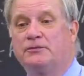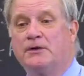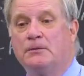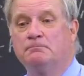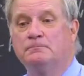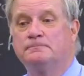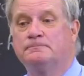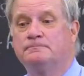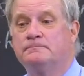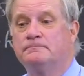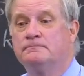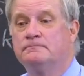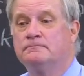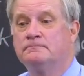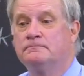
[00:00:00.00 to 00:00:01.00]
from?
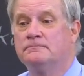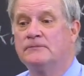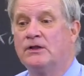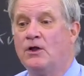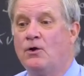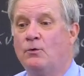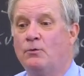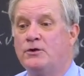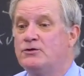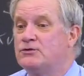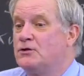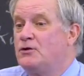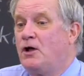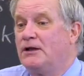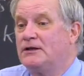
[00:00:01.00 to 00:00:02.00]
We use
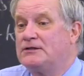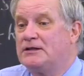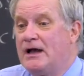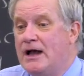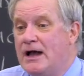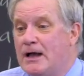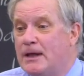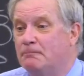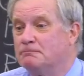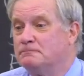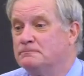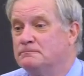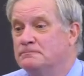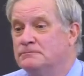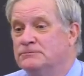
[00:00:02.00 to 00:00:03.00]
it all the time.
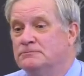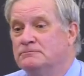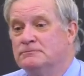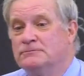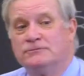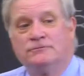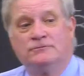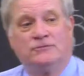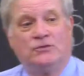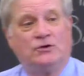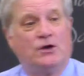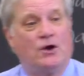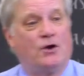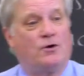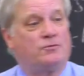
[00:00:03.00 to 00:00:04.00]
You
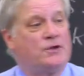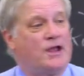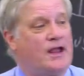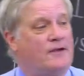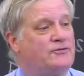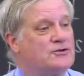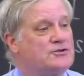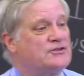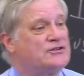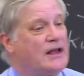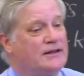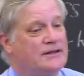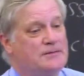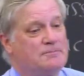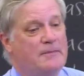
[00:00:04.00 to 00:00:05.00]
know, if you're
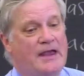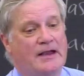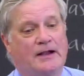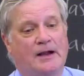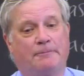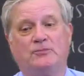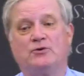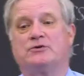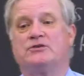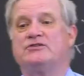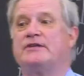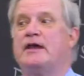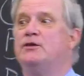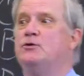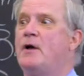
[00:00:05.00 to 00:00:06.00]
selling makeup, you can
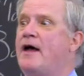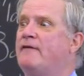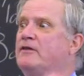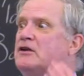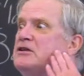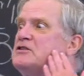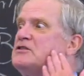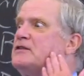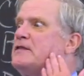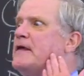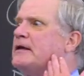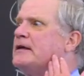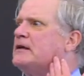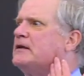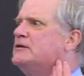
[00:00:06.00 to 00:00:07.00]
say you have an
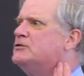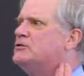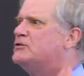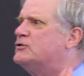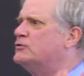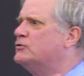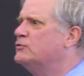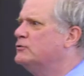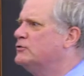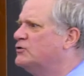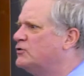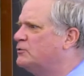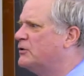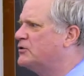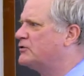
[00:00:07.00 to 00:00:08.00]
aesthetic institute in
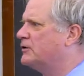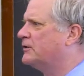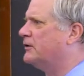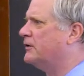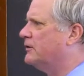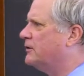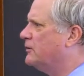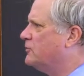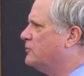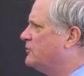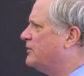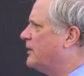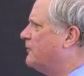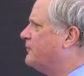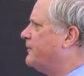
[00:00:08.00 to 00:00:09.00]
Switzerland and you
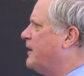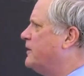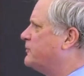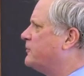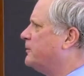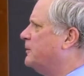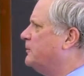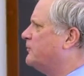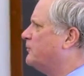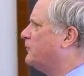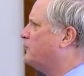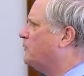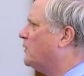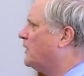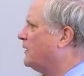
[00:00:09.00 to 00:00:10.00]
sell face cream for
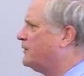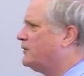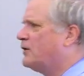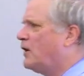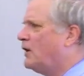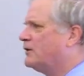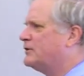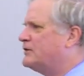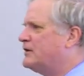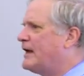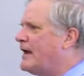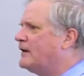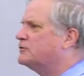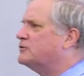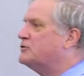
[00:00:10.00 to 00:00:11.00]
$400 an
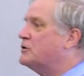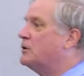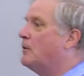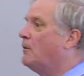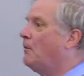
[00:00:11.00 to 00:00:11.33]
ounce.